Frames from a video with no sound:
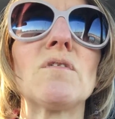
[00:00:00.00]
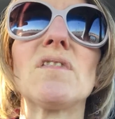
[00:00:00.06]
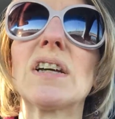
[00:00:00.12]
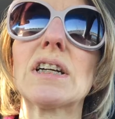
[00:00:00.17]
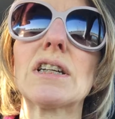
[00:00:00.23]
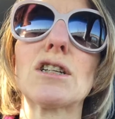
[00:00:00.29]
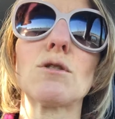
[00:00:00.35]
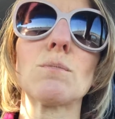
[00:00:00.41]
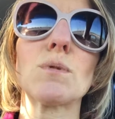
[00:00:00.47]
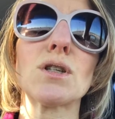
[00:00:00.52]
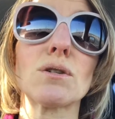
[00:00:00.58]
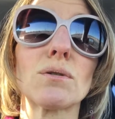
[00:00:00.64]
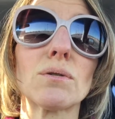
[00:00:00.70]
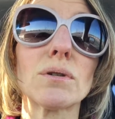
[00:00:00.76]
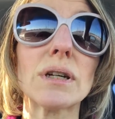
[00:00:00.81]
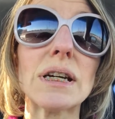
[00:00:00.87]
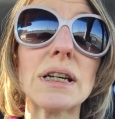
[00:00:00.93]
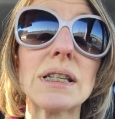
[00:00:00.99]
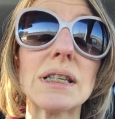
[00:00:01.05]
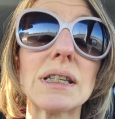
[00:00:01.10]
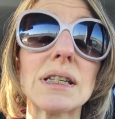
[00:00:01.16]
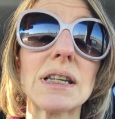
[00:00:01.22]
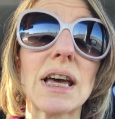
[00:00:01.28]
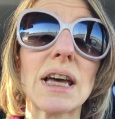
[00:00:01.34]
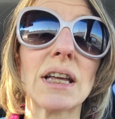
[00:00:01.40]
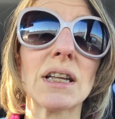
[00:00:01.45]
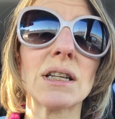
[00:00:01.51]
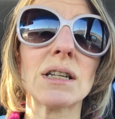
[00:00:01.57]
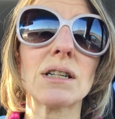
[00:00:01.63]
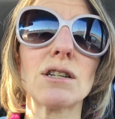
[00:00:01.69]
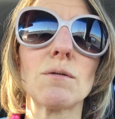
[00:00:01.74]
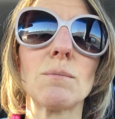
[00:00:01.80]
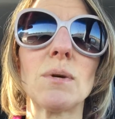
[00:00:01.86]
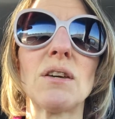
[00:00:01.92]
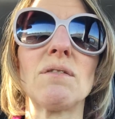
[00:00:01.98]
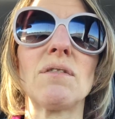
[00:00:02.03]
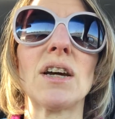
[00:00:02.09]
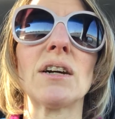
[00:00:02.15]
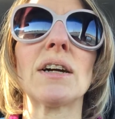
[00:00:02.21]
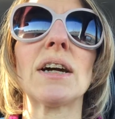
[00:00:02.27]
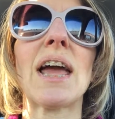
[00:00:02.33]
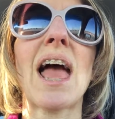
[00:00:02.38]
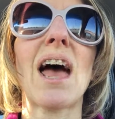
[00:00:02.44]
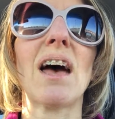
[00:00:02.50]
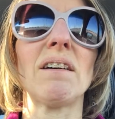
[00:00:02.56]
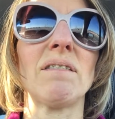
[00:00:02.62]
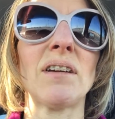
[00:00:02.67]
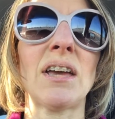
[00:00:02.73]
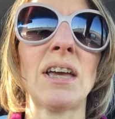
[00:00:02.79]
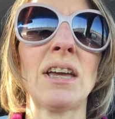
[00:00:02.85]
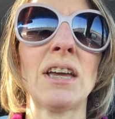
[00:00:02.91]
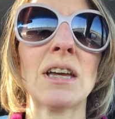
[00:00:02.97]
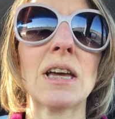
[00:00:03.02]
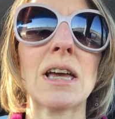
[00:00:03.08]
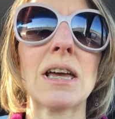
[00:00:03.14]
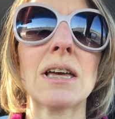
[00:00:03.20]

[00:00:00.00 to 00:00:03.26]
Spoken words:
Victim stories tend to be very heavy.